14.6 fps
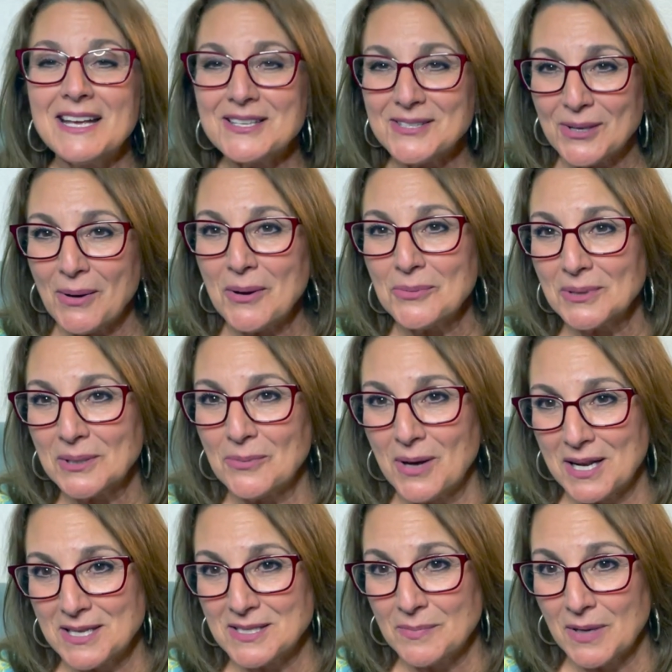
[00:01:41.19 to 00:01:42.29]
so I really
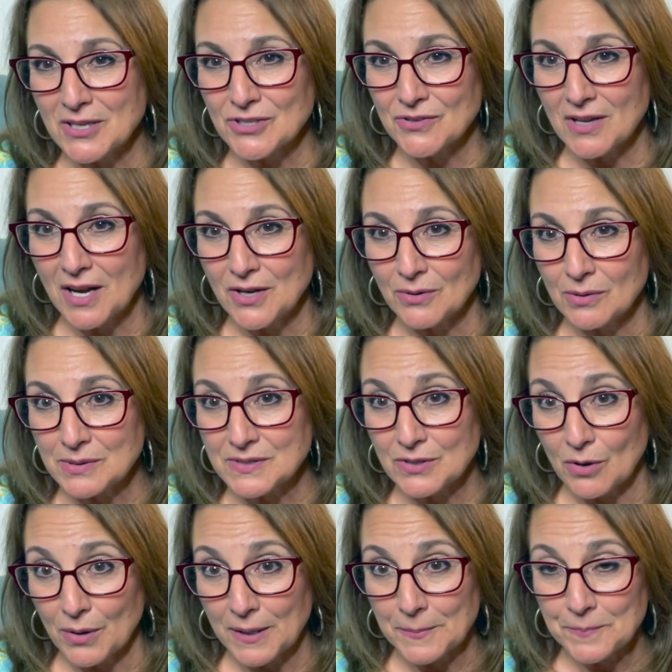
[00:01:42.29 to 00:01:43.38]
wanted to make sure that I knew I was
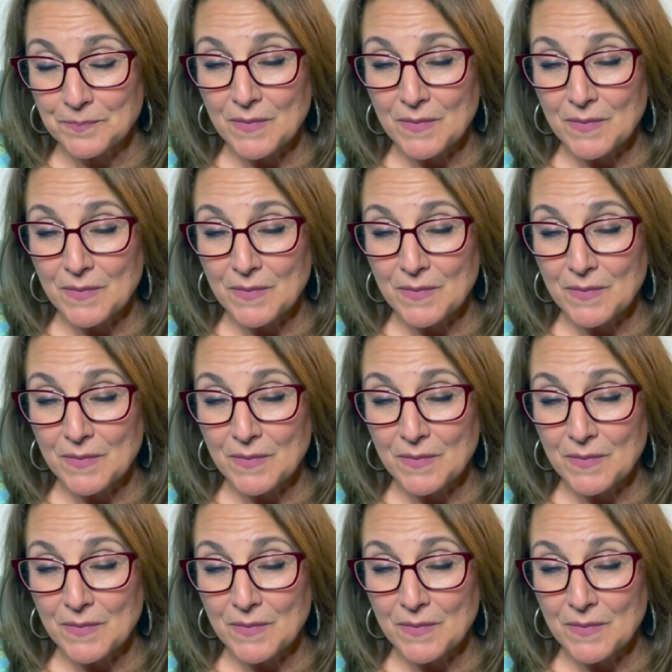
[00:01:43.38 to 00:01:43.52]
going.